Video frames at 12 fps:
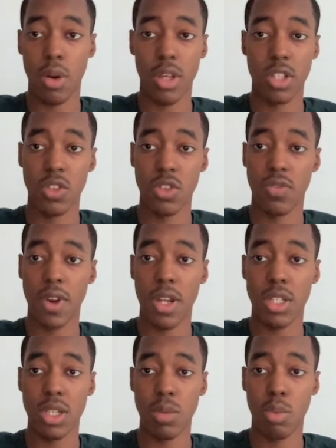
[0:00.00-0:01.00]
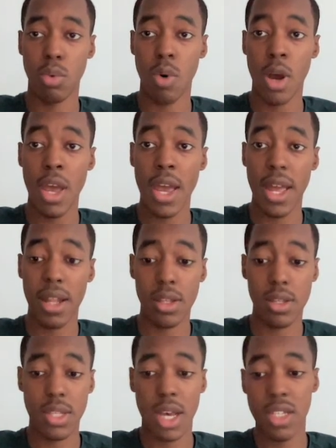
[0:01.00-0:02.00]
It's just very simple, and the
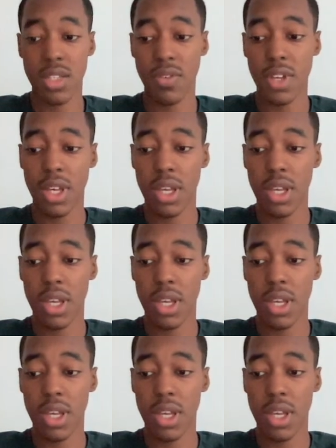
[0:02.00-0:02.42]
size of it